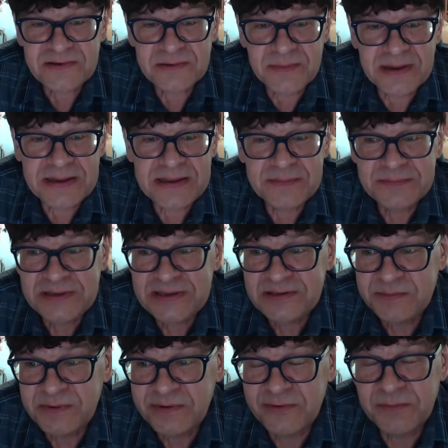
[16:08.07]
or my hip needs
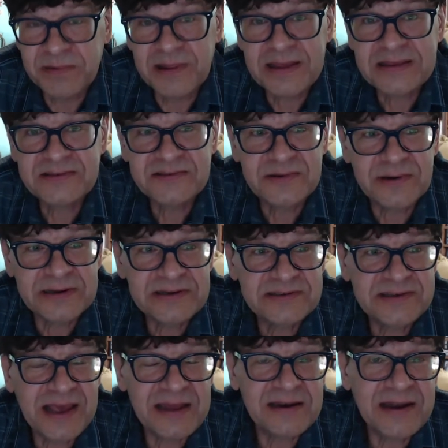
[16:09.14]
to be replaced, or I
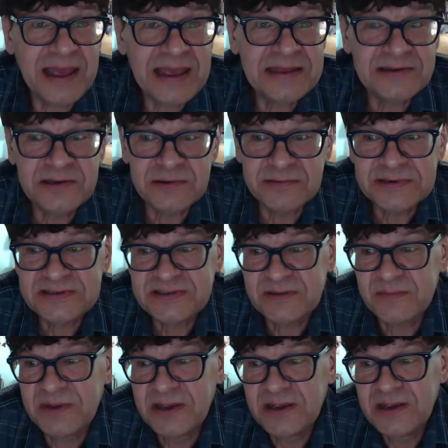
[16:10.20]
just had an aneurysm